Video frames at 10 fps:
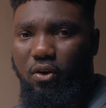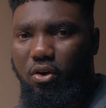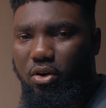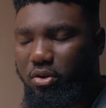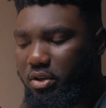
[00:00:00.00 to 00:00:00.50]

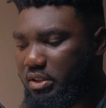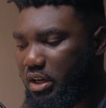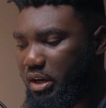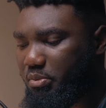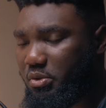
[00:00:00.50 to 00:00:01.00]
Godox
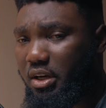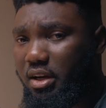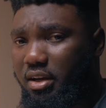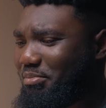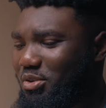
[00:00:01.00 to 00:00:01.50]

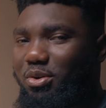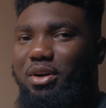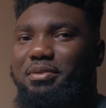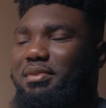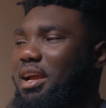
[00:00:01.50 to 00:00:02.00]
trigger. You know
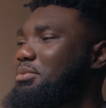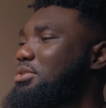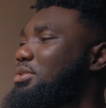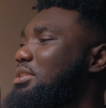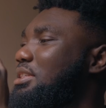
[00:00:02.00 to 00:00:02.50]
what, I'm
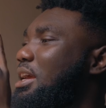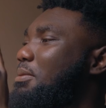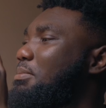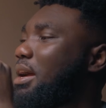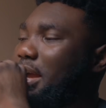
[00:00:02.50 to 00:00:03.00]
just going to
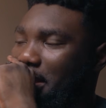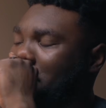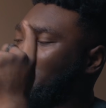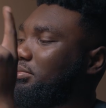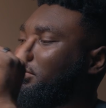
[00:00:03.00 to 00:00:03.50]
get my
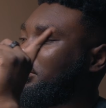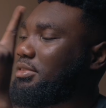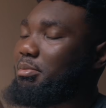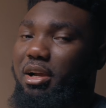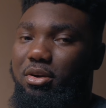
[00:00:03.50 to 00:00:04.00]

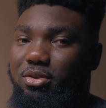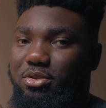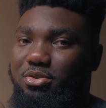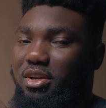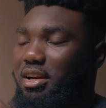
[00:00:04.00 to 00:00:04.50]

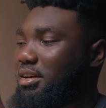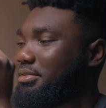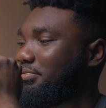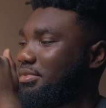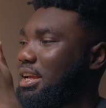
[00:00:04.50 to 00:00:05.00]
Godox trigger
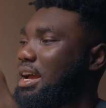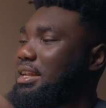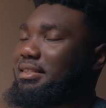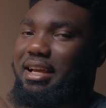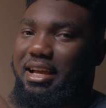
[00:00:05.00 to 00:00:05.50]

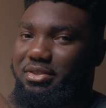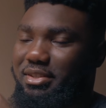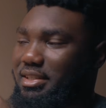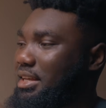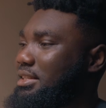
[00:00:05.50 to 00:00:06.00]
and
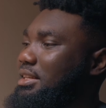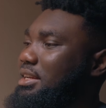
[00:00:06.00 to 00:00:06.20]
just test